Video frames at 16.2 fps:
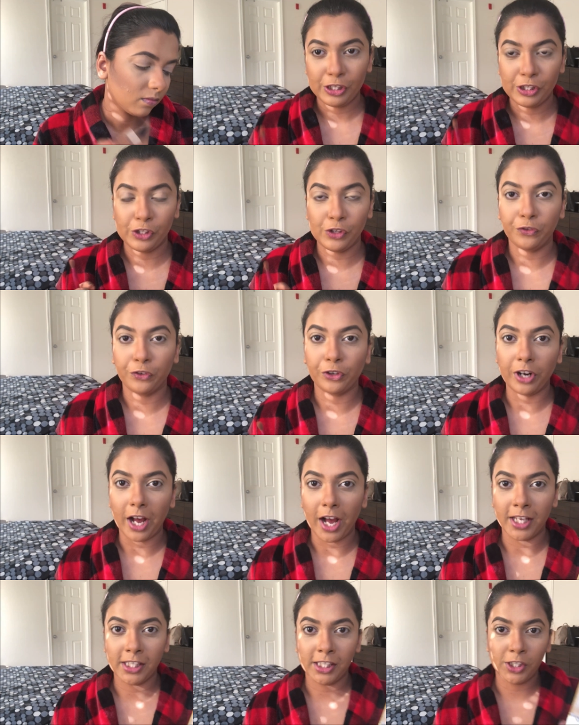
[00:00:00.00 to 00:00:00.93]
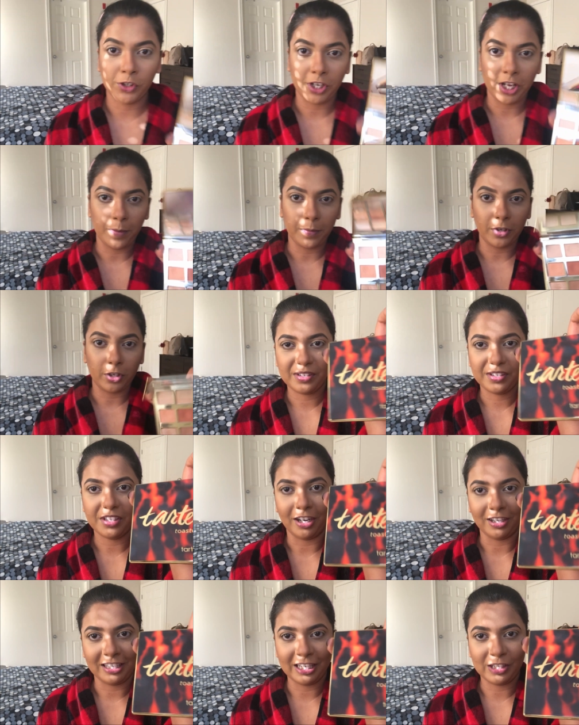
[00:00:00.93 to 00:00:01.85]
So for eyes, today I'm going
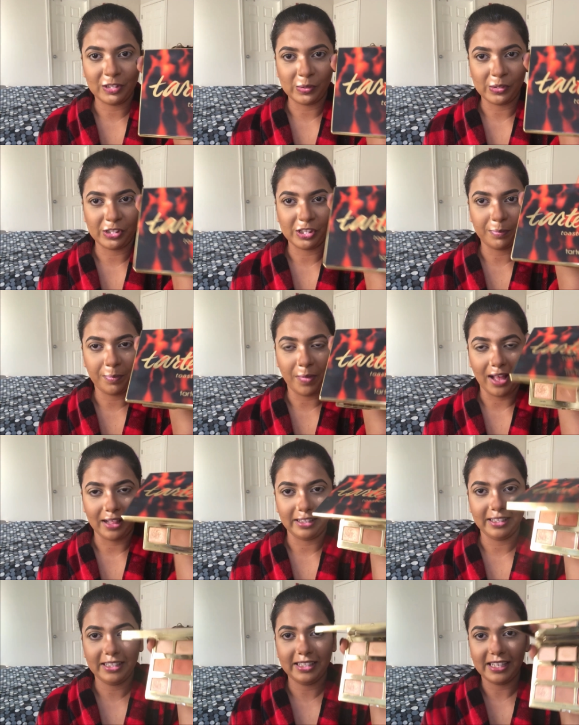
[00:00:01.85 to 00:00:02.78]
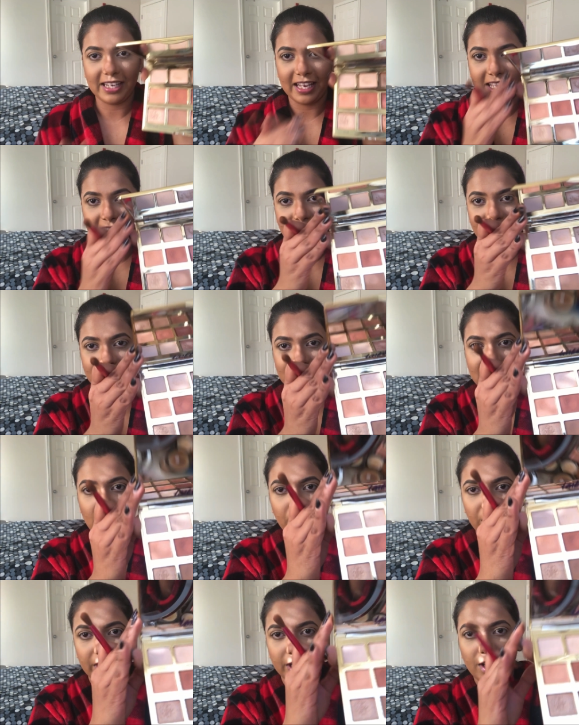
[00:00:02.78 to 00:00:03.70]
to Tartelette Toasted palette, and this is
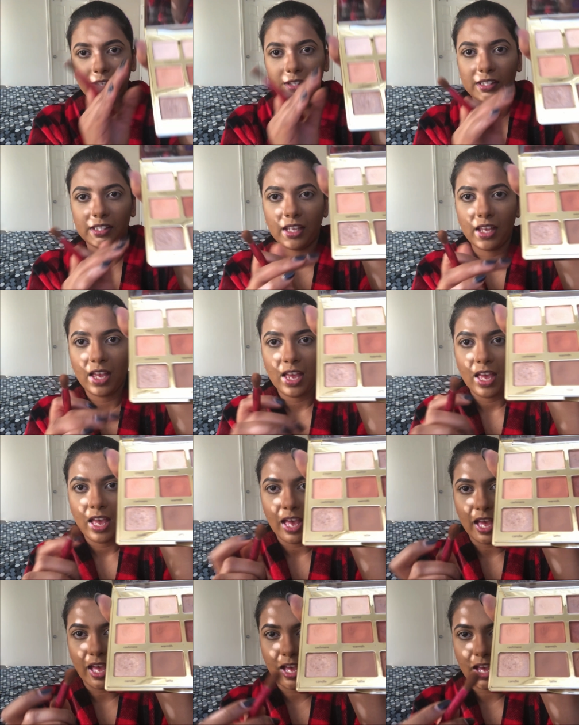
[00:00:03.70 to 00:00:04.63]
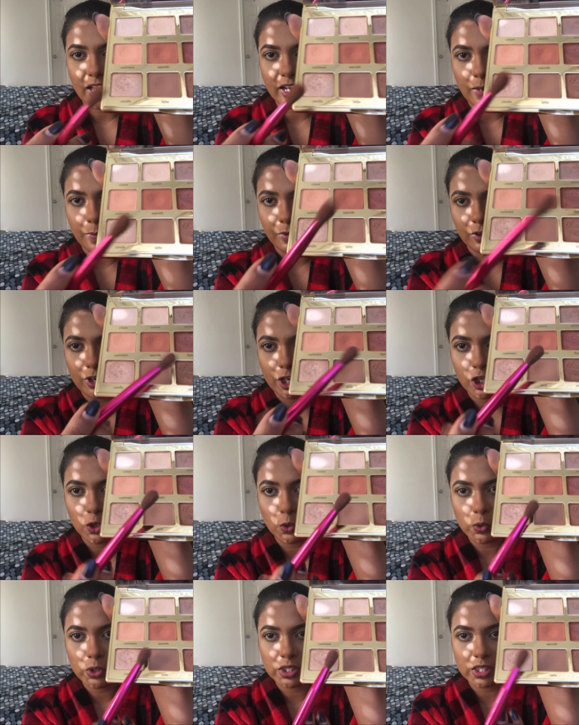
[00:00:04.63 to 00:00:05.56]
how it looks. And I'm gonna
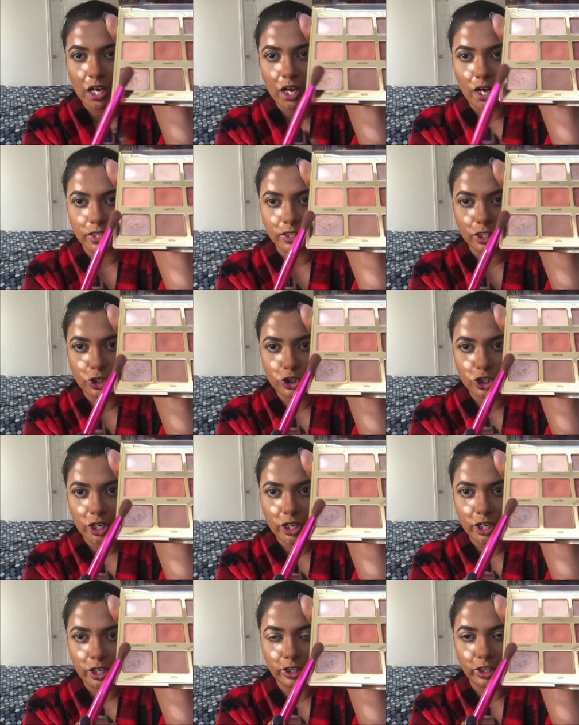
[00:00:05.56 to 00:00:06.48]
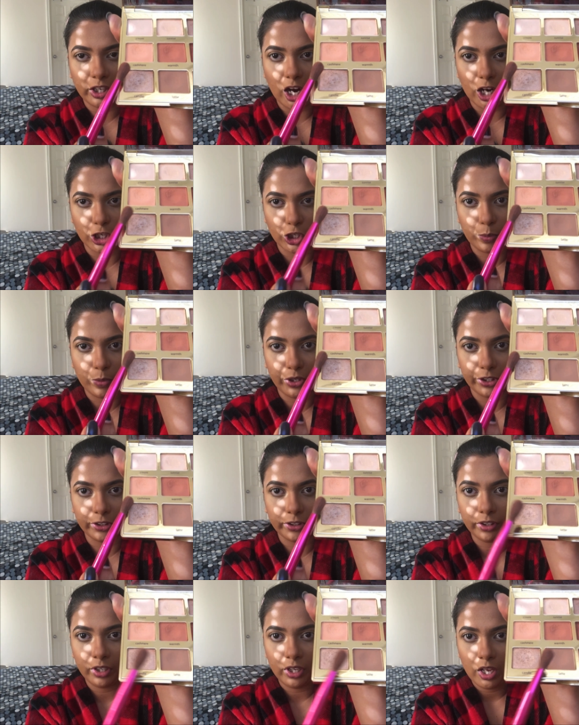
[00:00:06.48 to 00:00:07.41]
use this shade here,
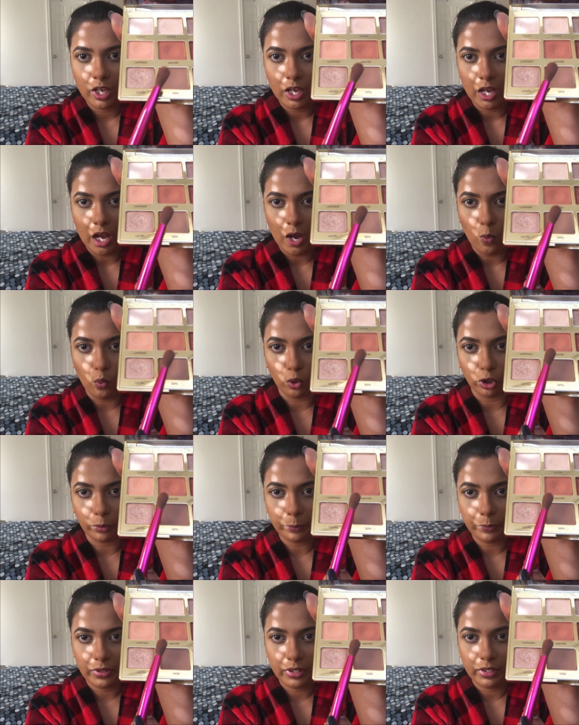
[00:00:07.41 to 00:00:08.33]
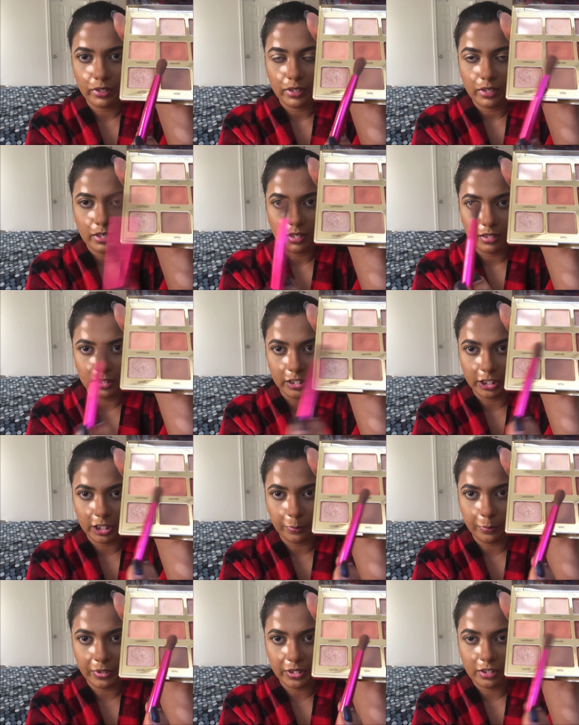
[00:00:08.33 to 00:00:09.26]
Cashmere Warmth,
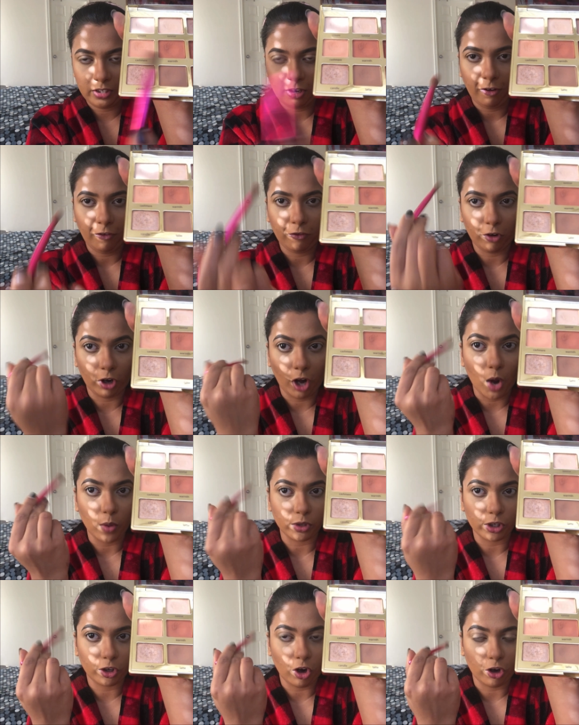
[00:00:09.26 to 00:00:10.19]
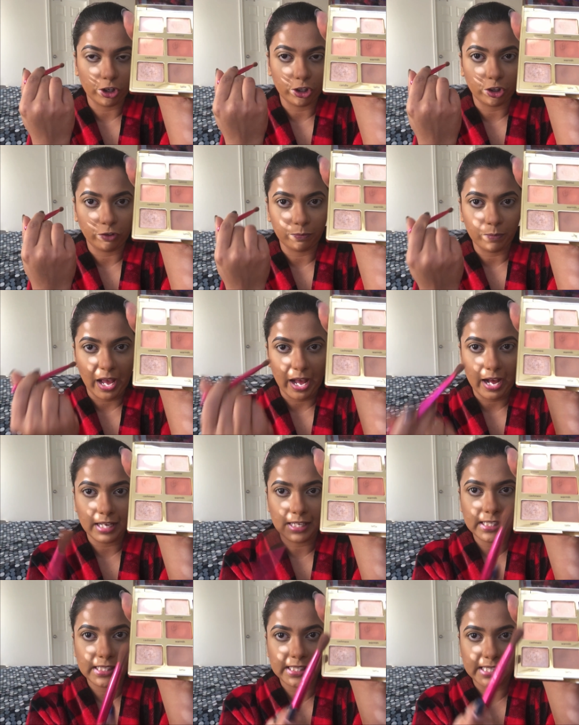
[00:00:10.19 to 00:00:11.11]
little bit for outer corner of my
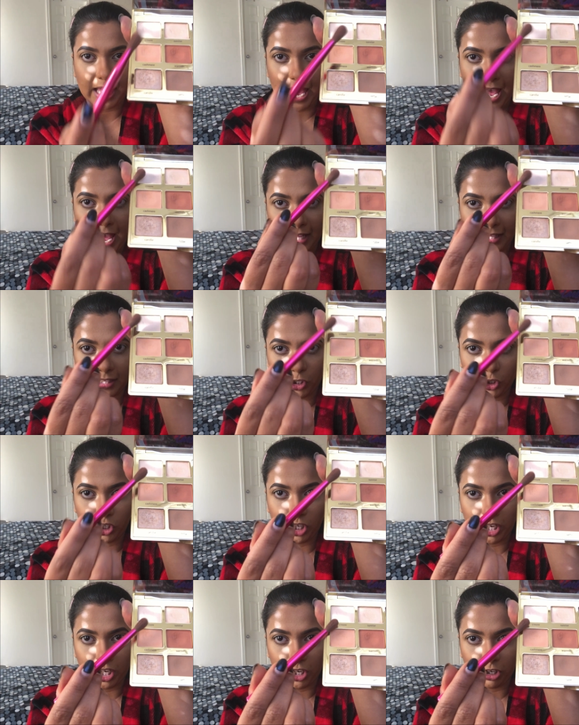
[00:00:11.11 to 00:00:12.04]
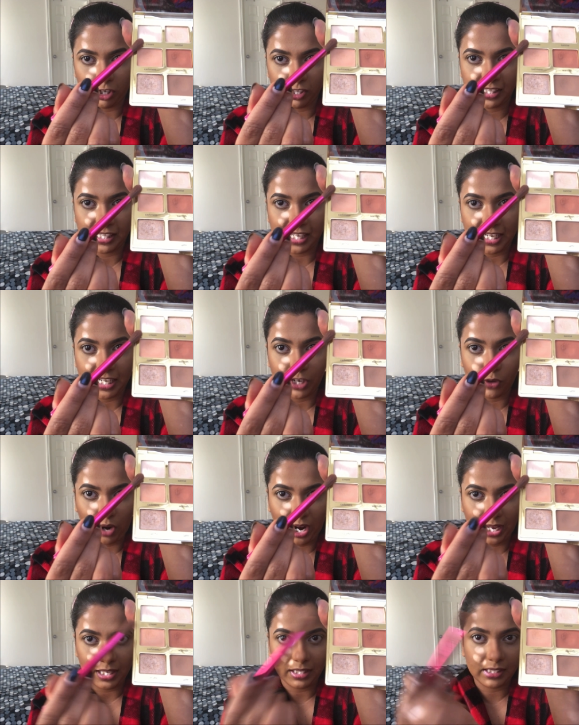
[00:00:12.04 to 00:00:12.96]
eyes, and this shade here,
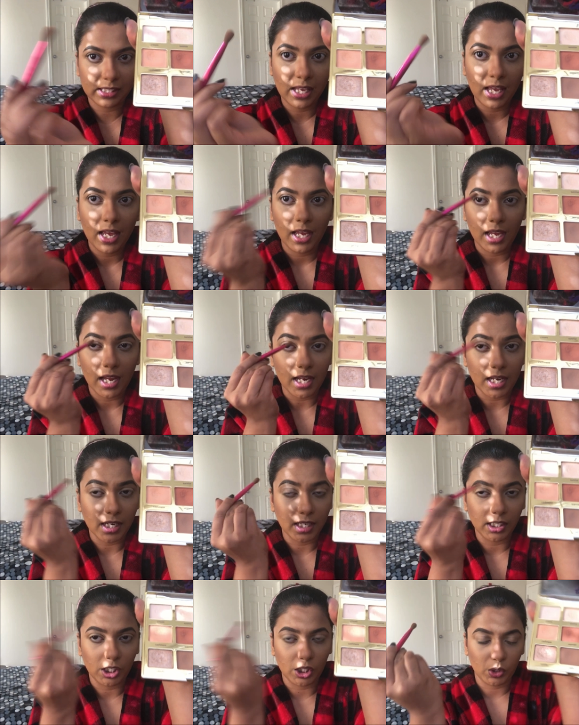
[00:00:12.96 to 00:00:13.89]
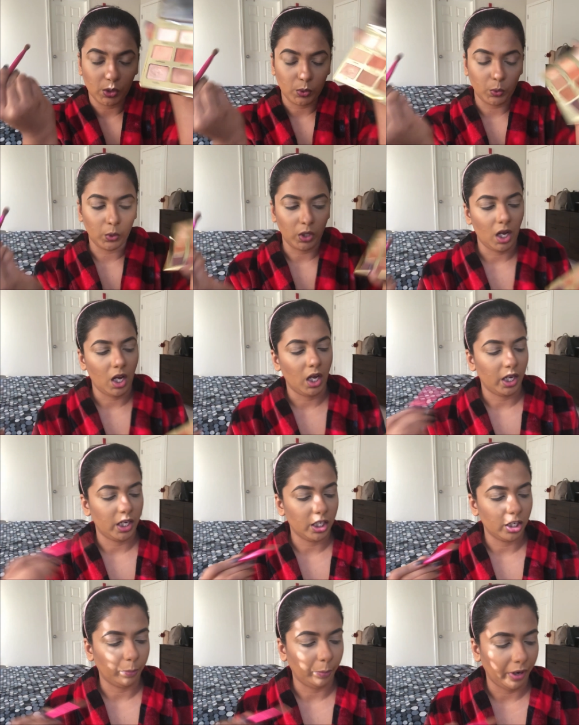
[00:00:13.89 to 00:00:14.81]
Sunrise, into
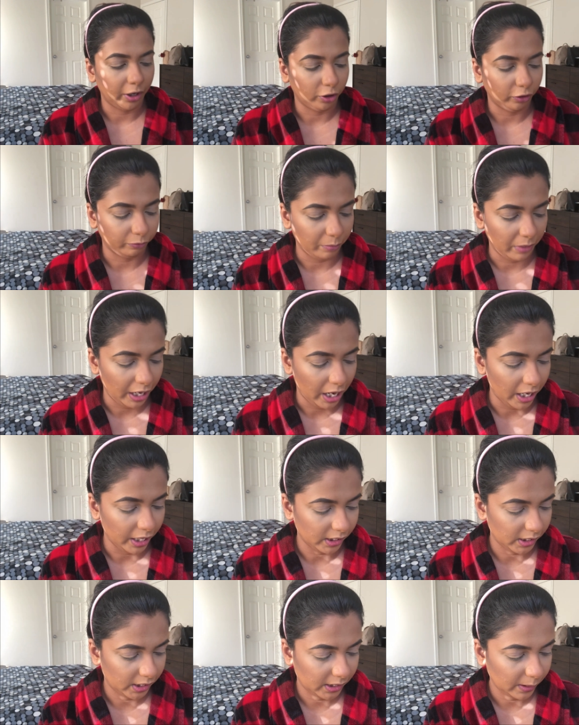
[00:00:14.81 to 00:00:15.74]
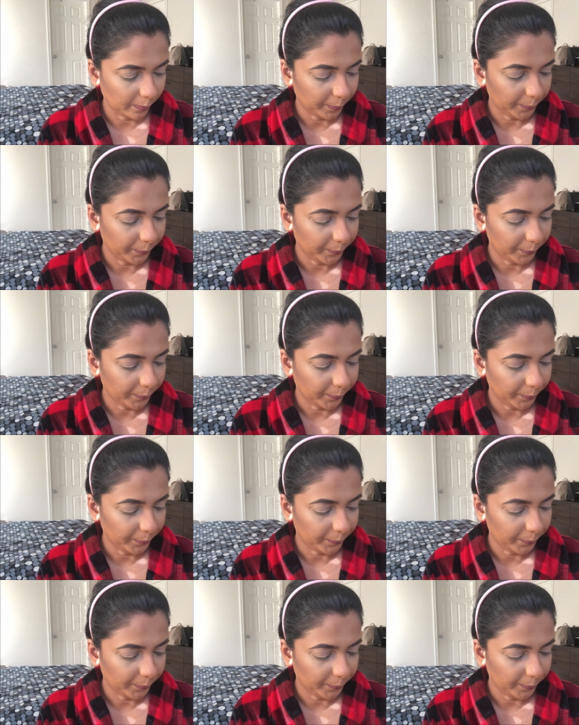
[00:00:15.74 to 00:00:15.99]
inner part of my eyes.